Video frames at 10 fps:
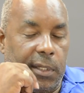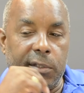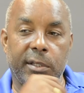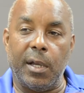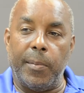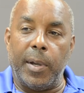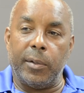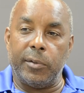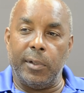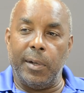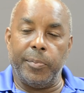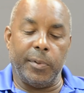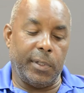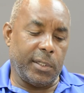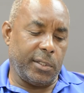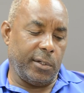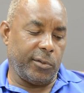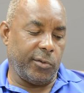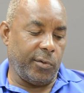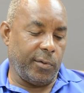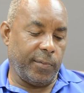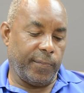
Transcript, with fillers: didn't start back until April of next year. So